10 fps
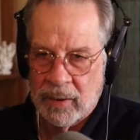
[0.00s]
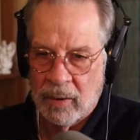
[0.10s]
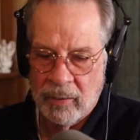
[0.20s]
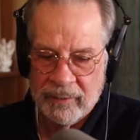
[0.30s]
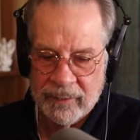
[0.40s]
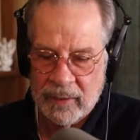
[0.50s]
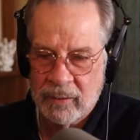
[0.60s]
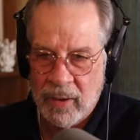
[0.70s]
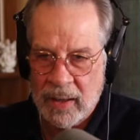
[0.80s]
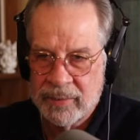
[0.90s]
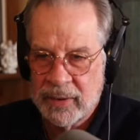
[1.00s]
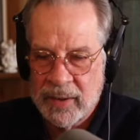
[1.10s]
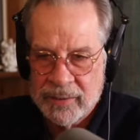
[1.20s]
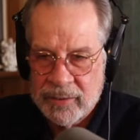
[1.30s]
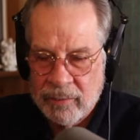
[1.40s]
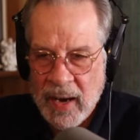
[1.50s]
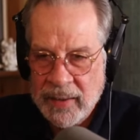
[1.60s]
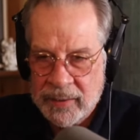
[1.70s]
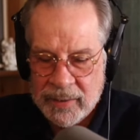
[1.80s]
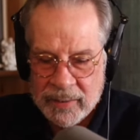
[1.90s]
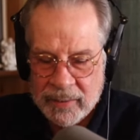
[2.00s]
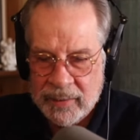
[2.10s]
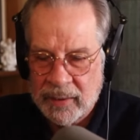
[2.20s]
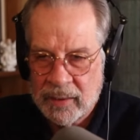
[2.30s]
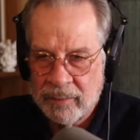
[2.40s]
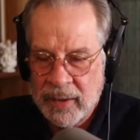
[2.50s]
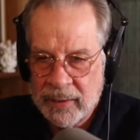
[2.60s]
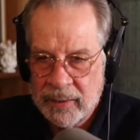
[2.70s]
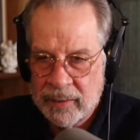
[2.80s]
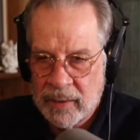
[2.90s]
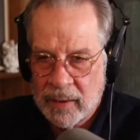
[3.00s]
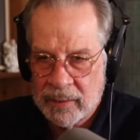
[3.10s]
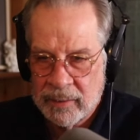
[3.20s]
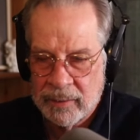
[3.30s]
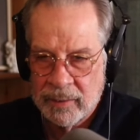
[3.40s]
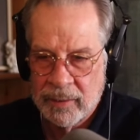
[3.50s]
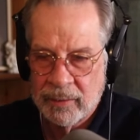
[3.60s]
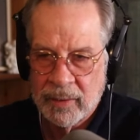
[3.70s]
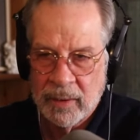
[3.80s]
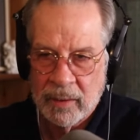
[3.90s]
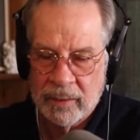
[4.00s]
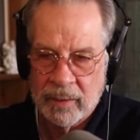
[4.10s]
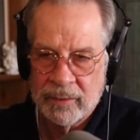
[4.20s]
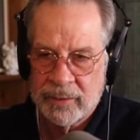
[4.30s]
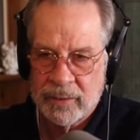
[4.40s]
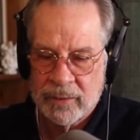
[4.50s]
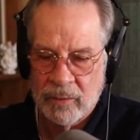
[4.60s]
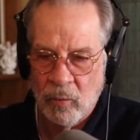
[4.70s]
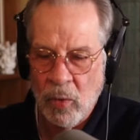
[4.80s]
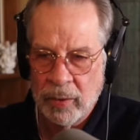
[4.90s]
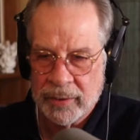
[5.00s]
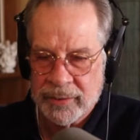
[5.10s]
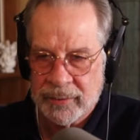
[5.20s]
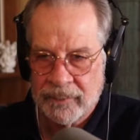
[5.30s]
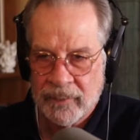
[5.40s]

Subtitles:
horrific crimes against humanity that they committed during those wars.